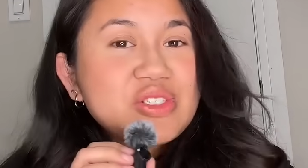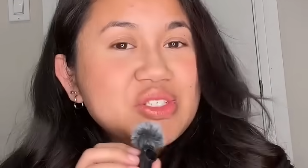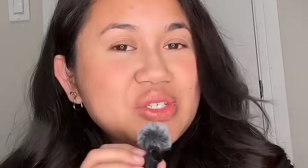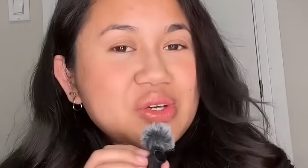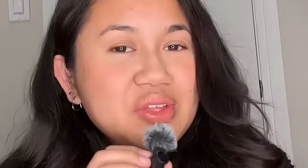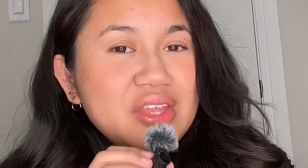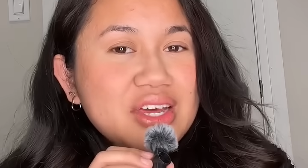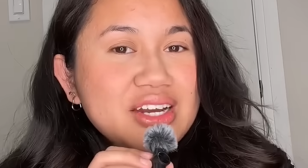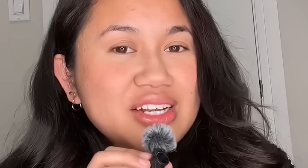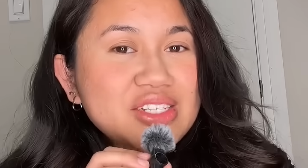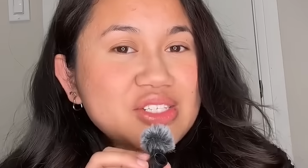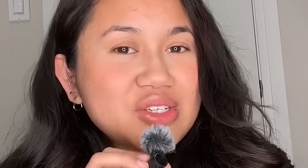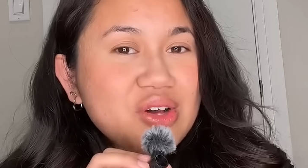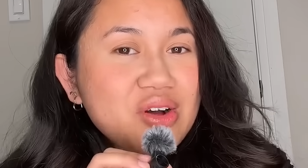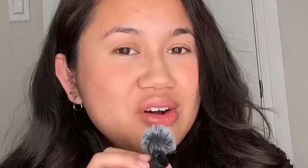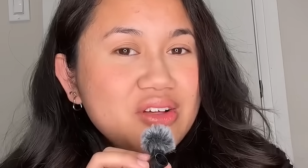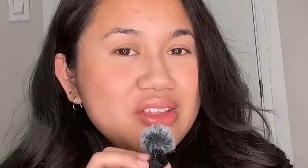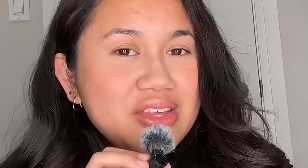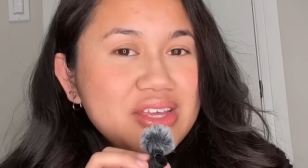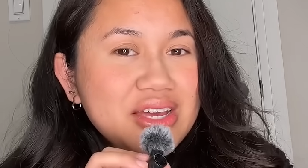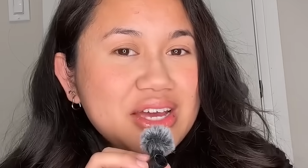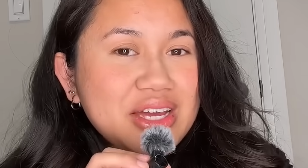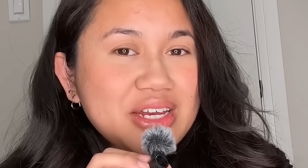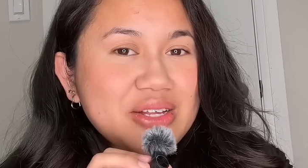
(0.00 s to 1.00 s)
So that is all
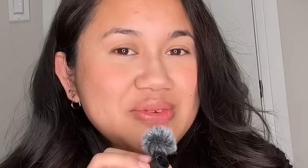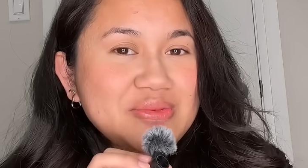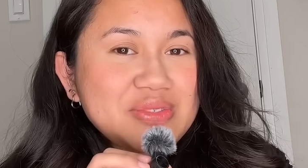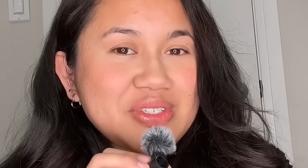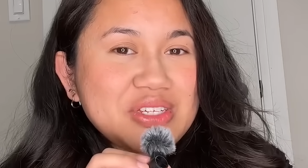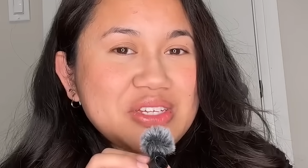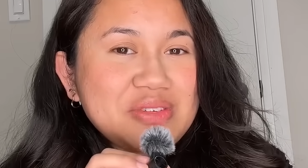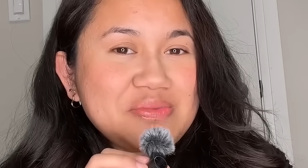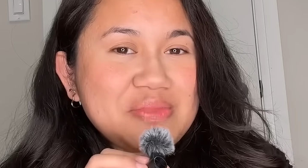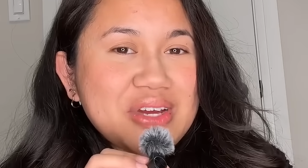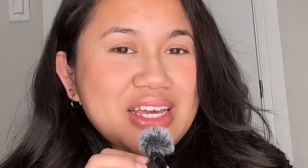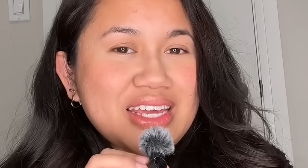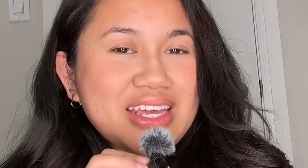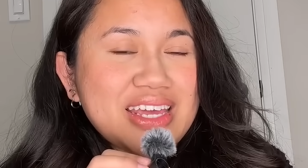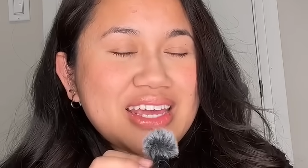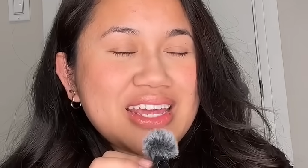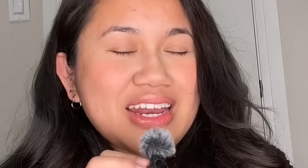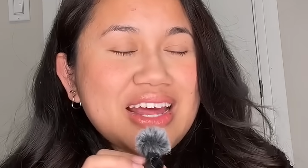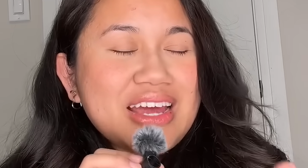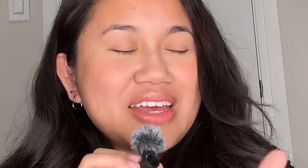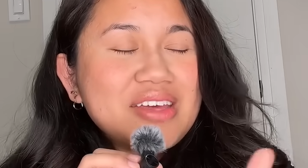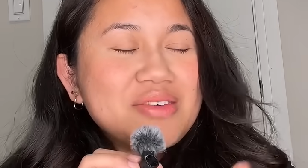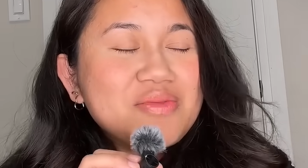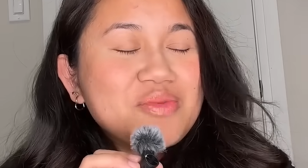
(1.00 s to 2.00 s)
the items in my kit.
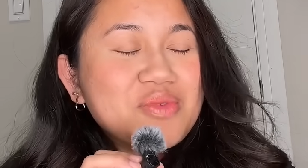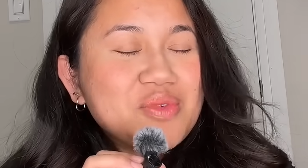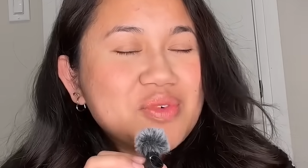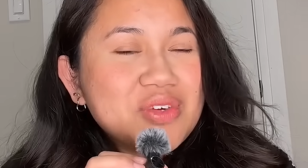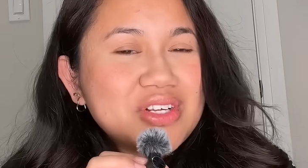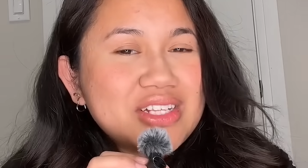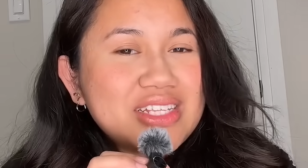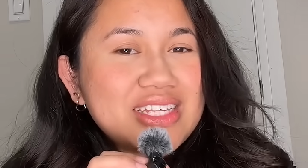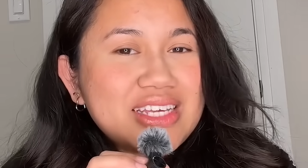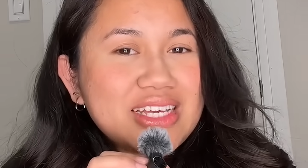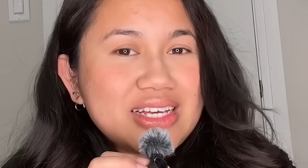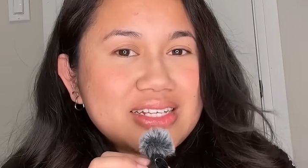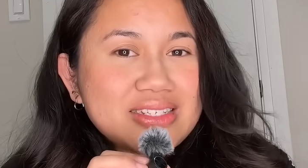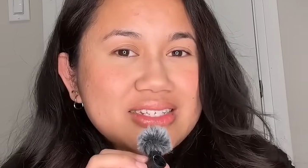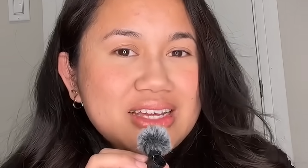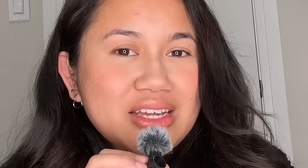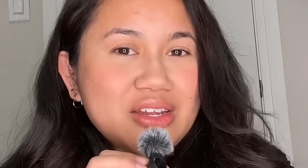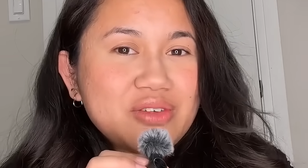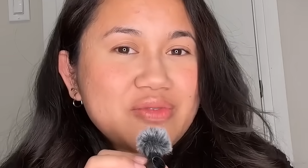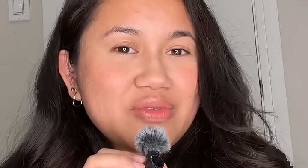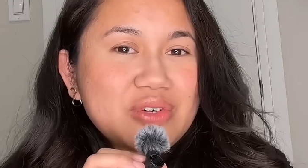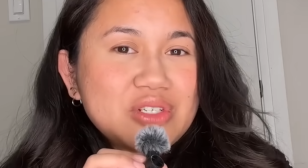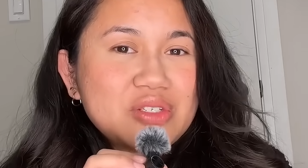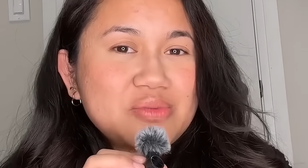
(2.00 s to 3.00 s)
I am really
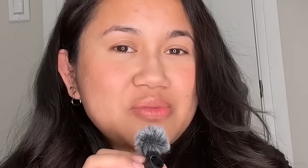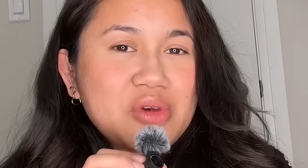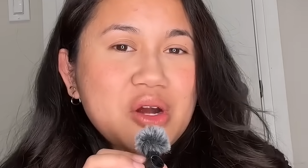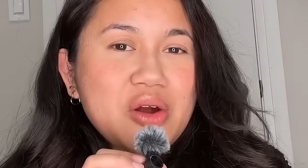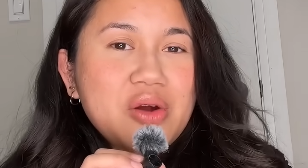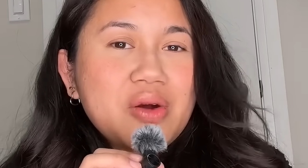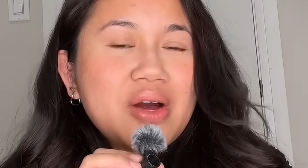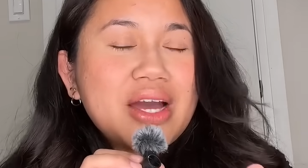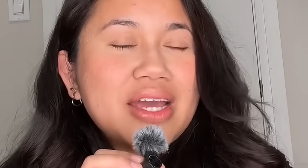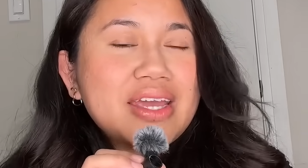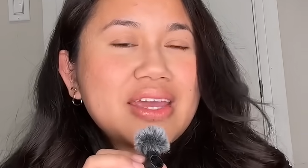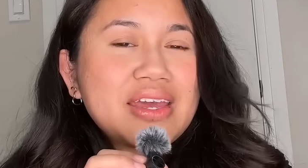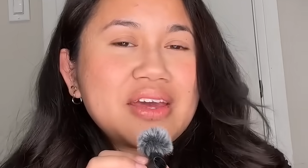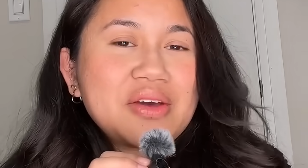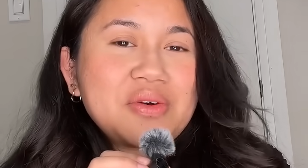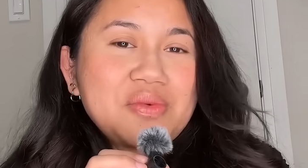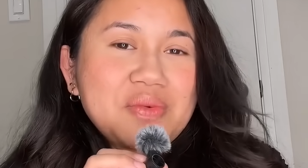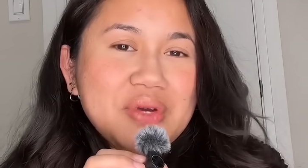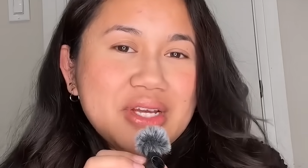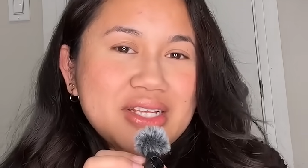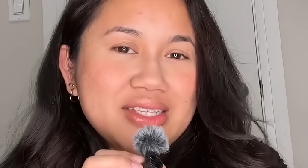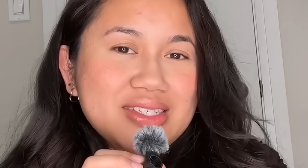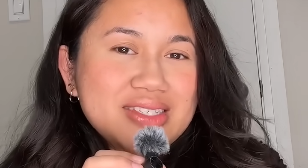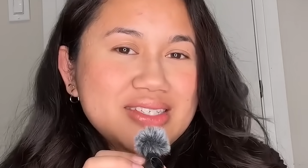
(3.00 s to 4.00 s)
excited for tomorrow. I can't
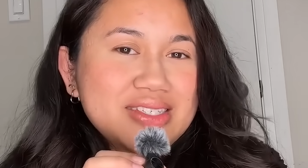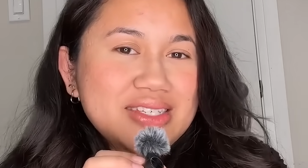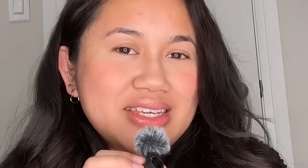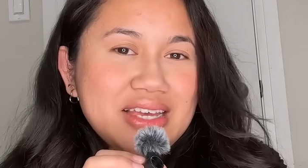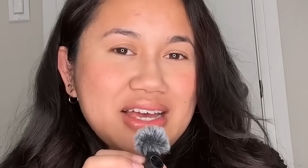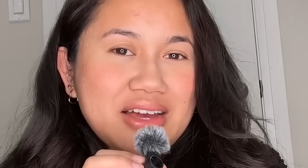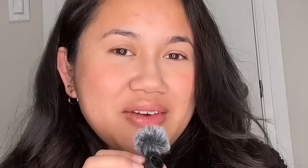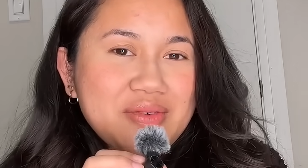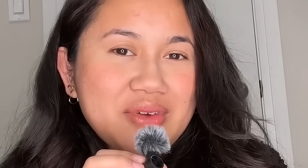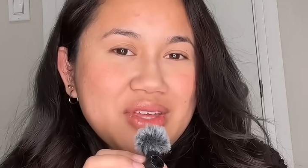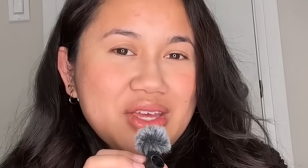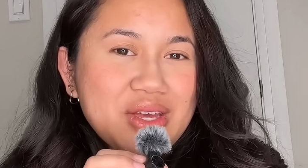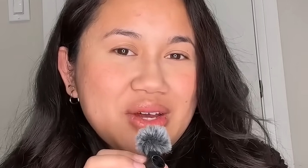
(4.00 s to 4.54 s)
wait to see how it